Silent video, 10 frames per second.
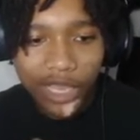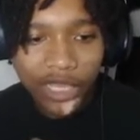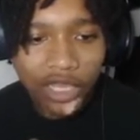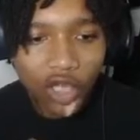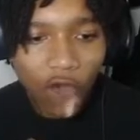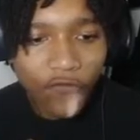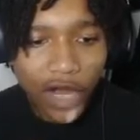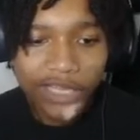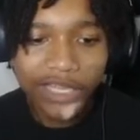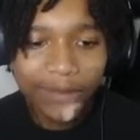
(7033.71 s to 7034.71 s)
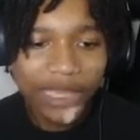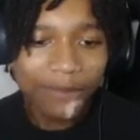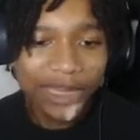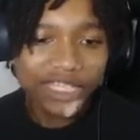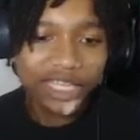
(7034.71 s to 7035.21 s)
Like, don't fucking give me a
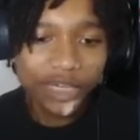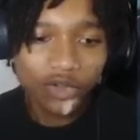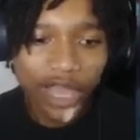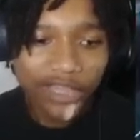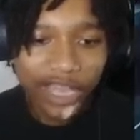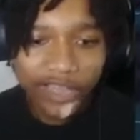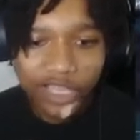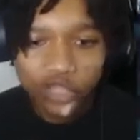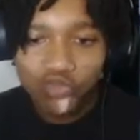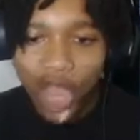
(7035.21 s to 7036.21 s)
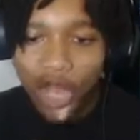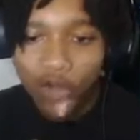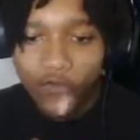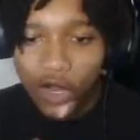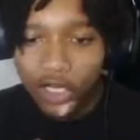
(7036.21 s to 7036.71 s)
mixed signal like that. Let you not
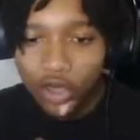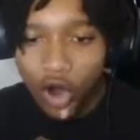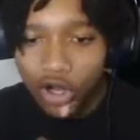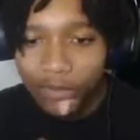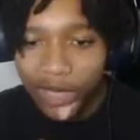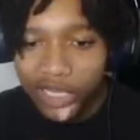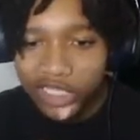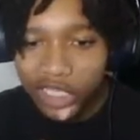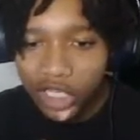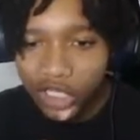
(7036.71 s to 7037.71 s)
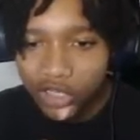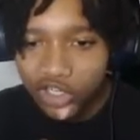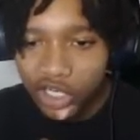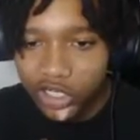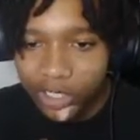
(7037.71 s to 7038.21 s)
gonna fucking guard him, bro, cause he cooking your
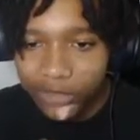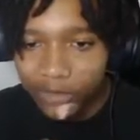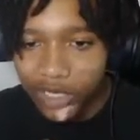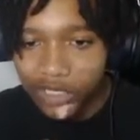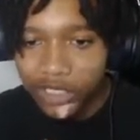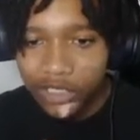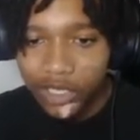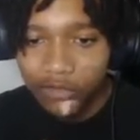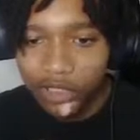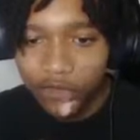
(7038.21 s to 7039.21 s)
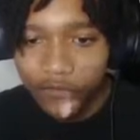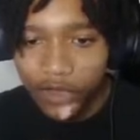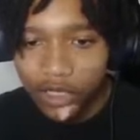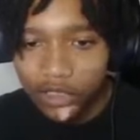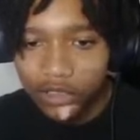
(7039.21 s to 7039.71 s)
shit or something, bro. Like, what the
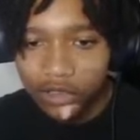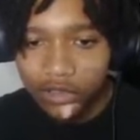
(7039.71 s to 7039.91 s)
fuck?